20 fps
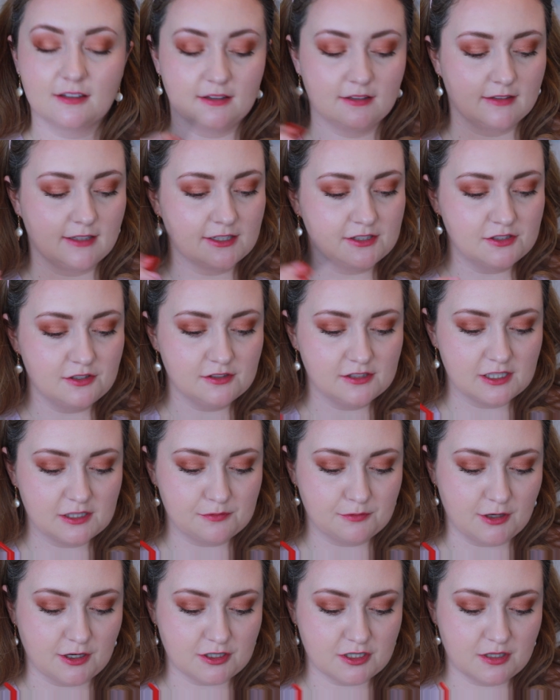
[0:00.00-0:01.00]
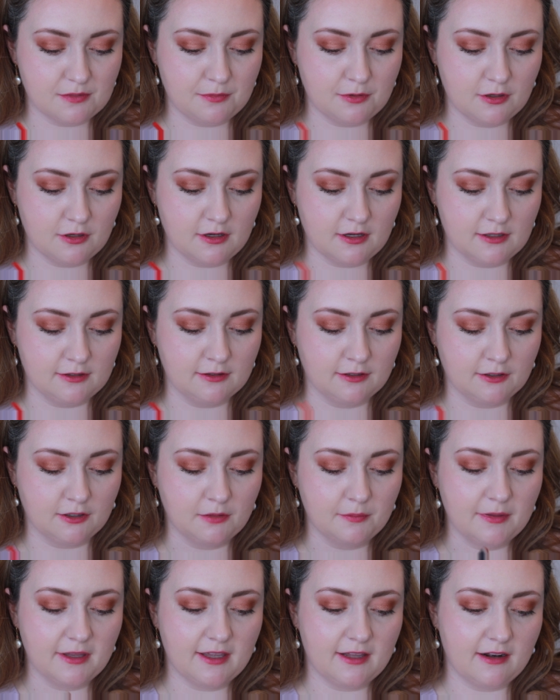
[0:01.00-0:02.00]
Let's use this brush to put a
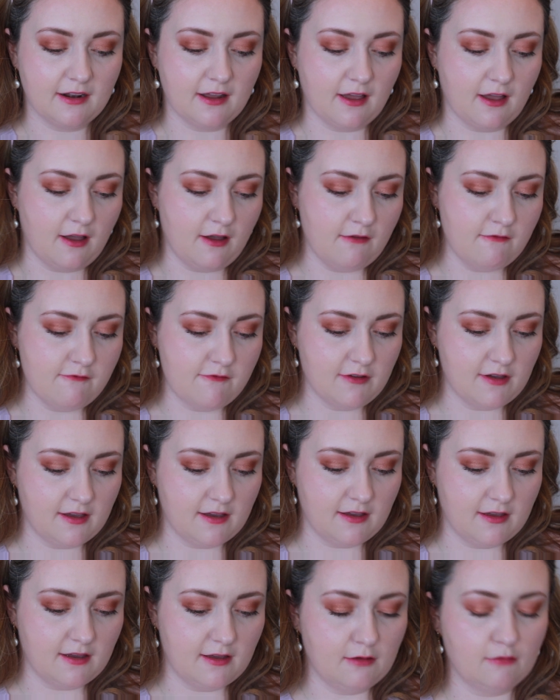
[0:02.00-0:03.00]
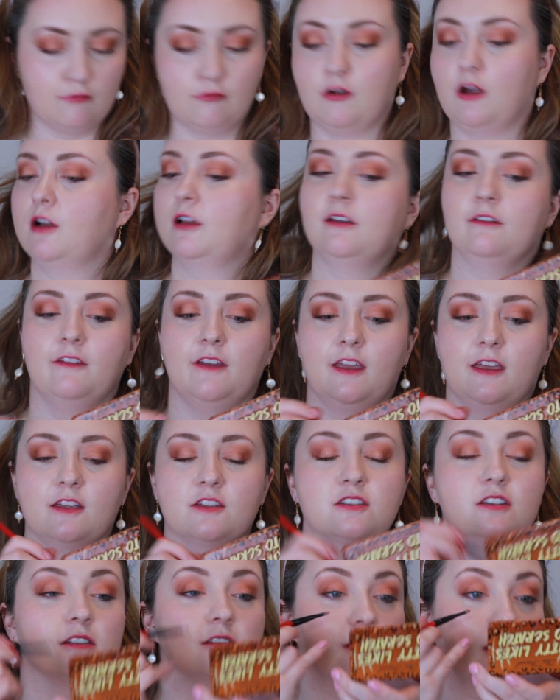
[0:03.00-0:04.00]
little bit of Rock of
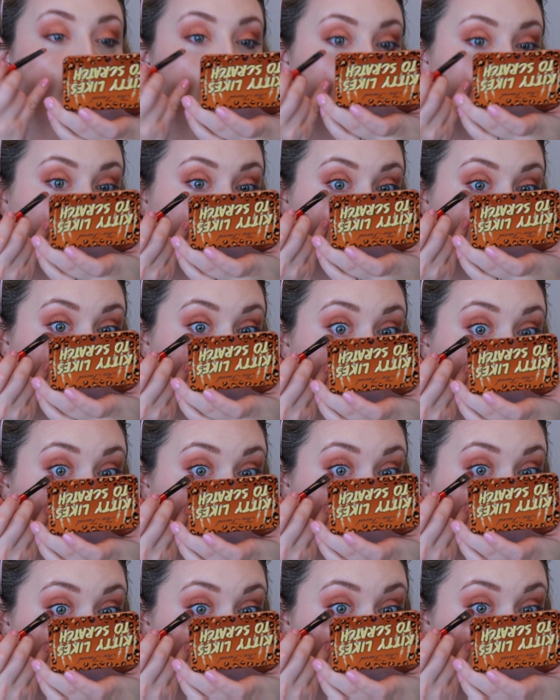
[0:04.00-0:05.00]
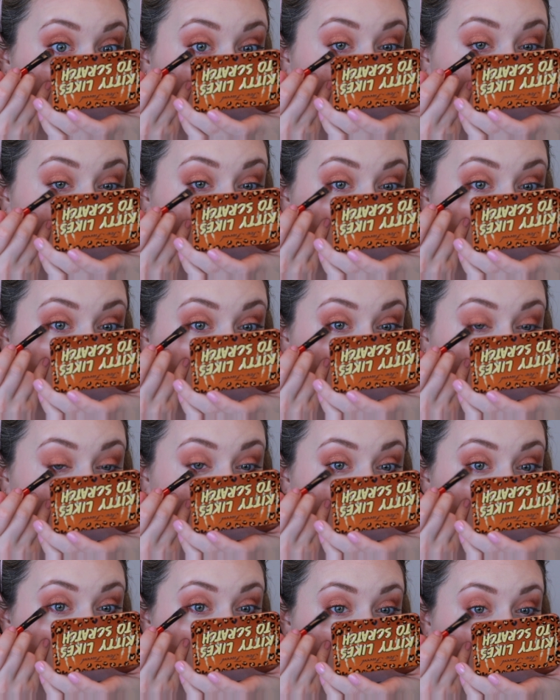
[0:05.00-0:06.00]
Ages under
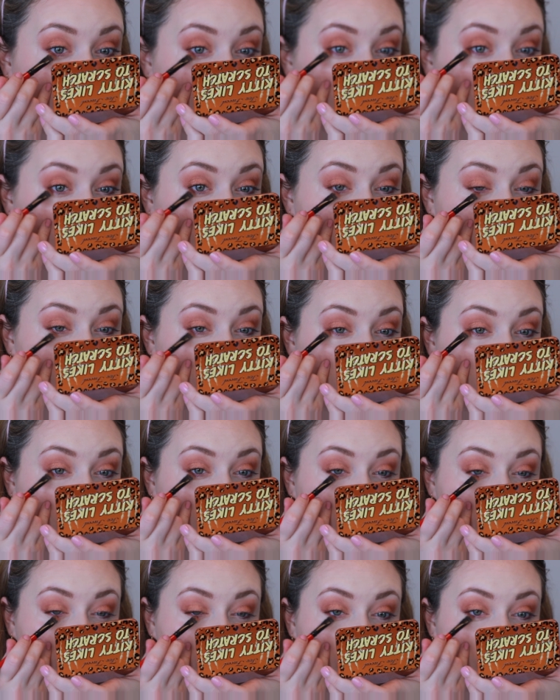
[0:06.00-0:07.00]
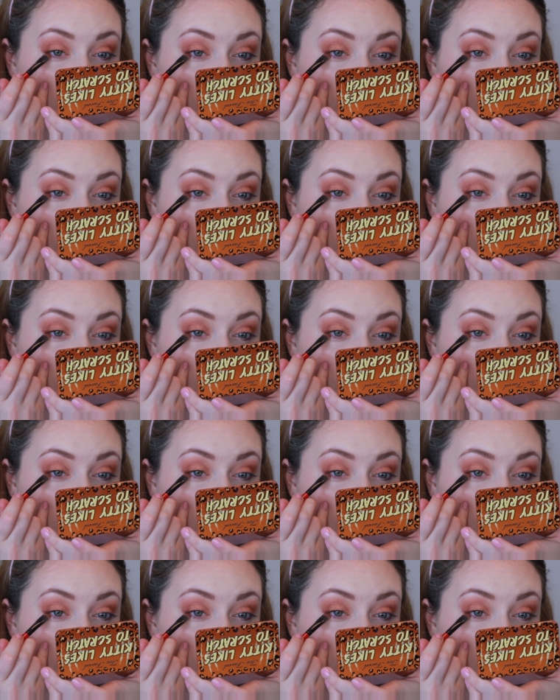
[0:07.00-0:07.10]
my lash line.